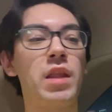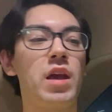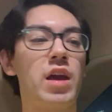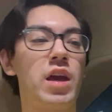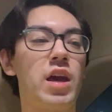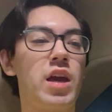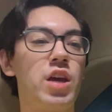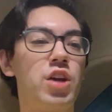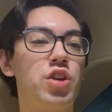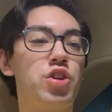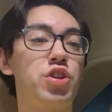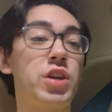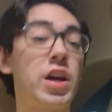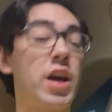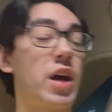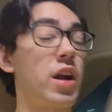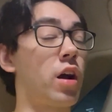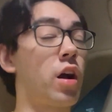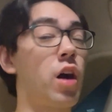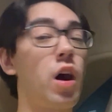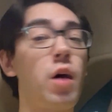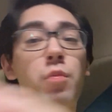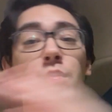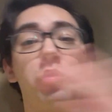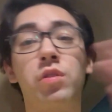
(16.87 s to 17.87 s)
And she had a
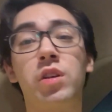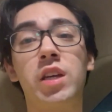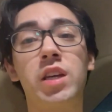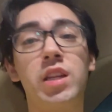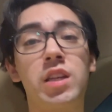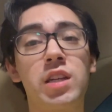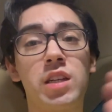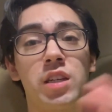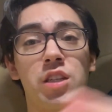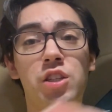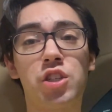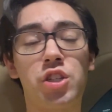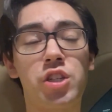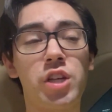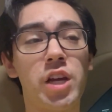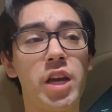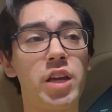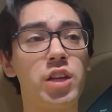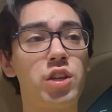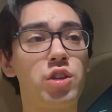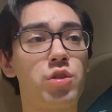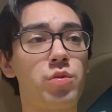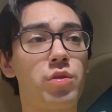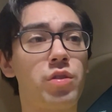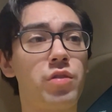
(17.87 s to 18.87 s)
couple heated
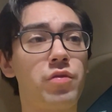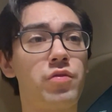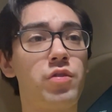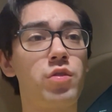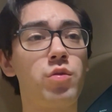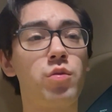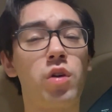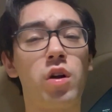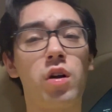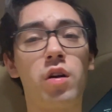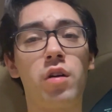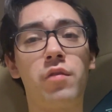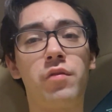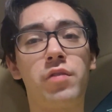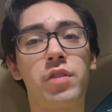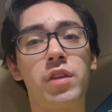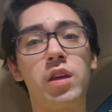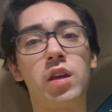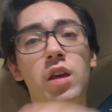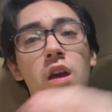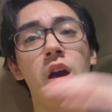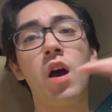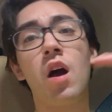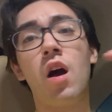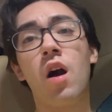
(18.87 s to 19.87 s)
exchange with a few of
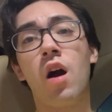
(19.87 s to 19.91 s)
the